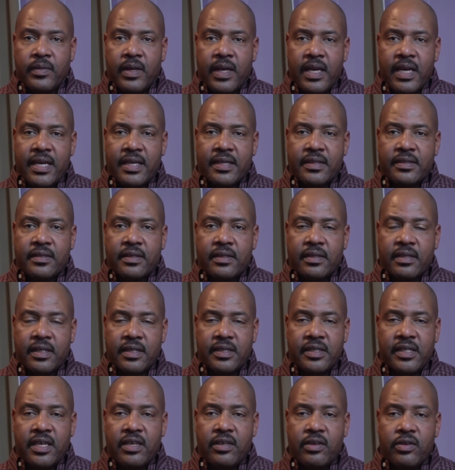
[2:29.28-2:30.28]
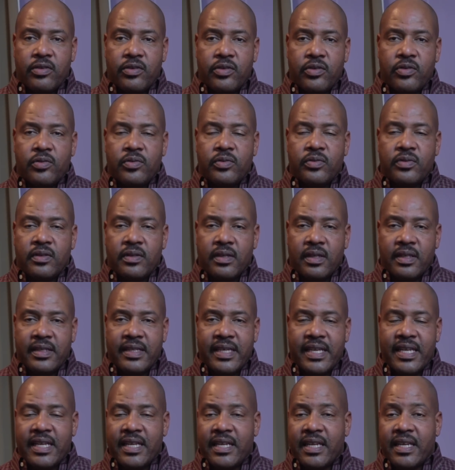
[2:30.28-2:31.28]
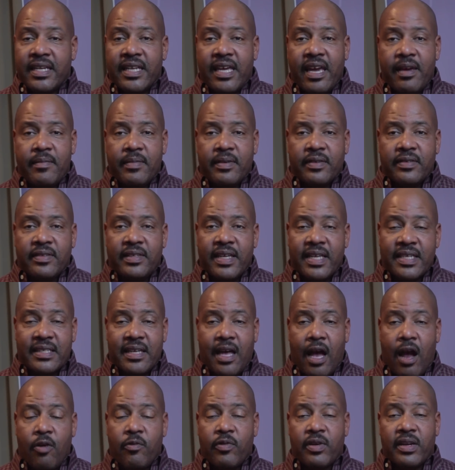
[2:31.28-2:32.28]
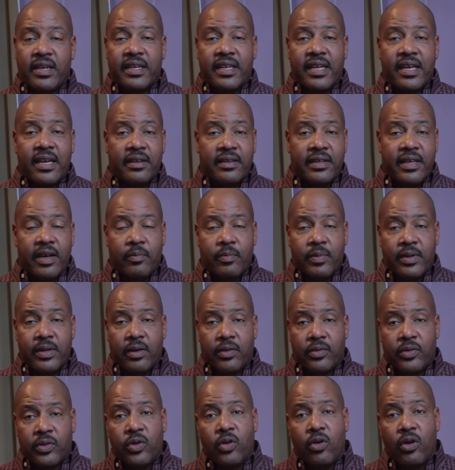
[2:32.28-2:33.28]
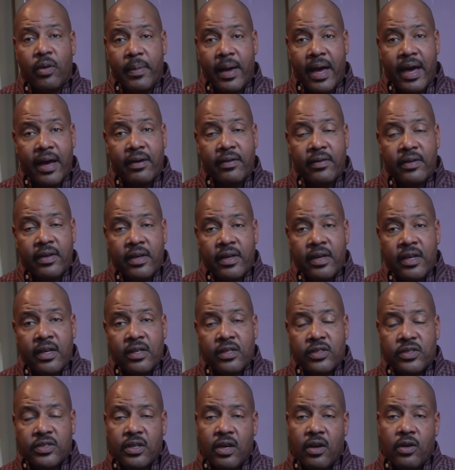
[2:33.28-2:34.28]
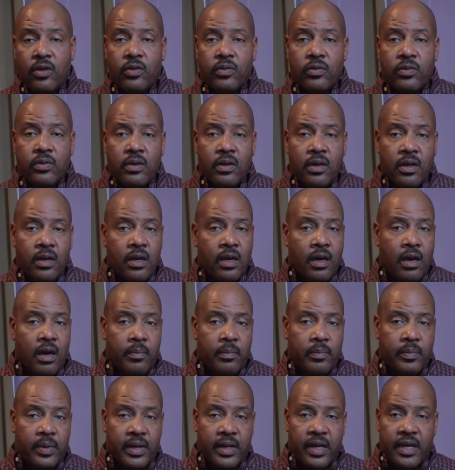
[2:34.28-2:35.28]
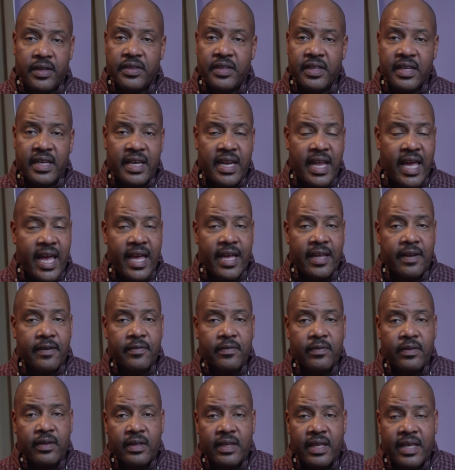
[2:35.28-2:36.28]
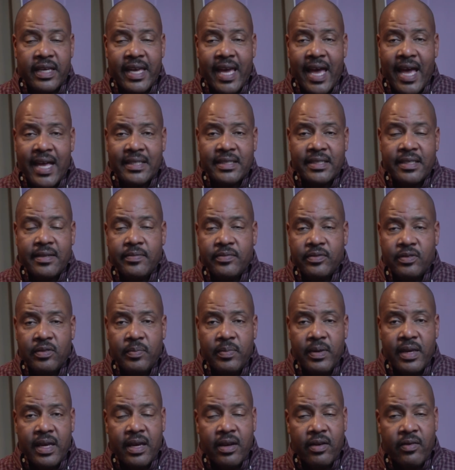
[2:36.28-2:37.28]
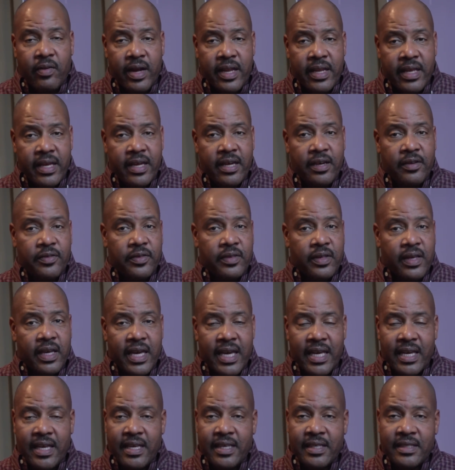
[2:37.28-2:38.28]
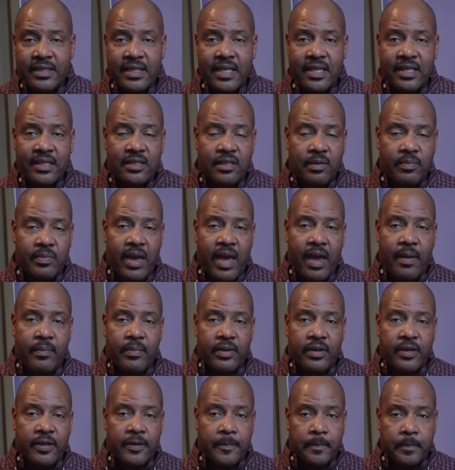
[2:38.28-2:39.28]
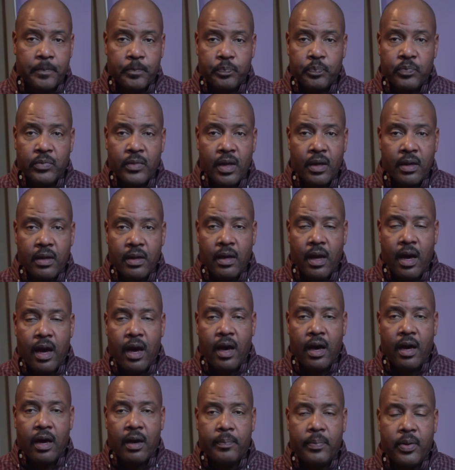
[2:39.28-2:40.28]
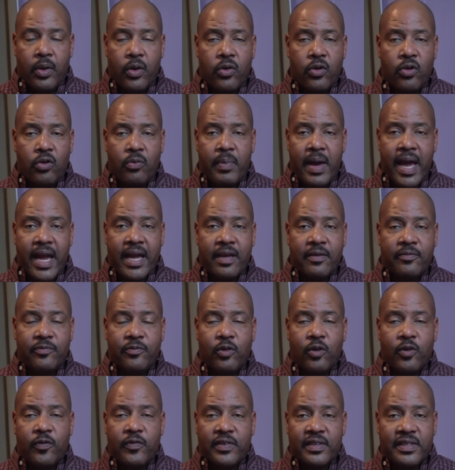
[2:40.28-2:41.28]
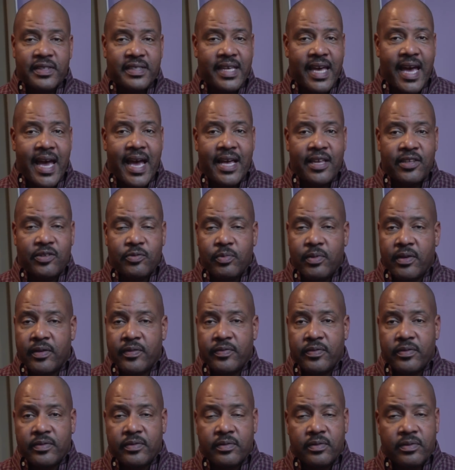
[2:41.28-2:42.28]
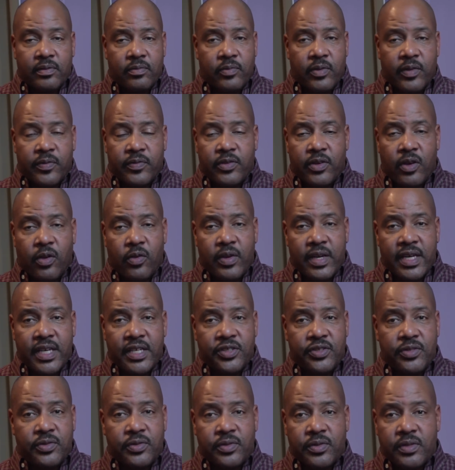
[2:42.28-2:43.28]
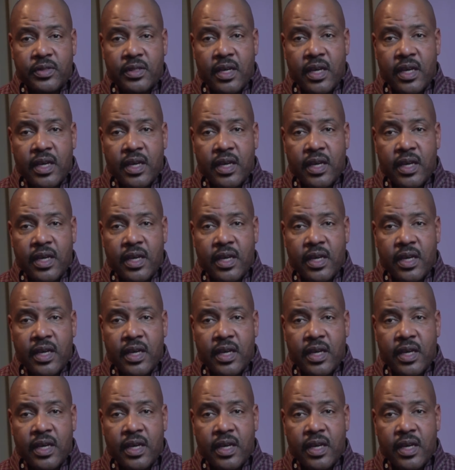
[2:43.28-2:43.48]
his continued use did any damage that's already there that we don't know about. So, but other than that, the guy seems to be in great health, and he seems to be able to pogo back and forth in size with no issues.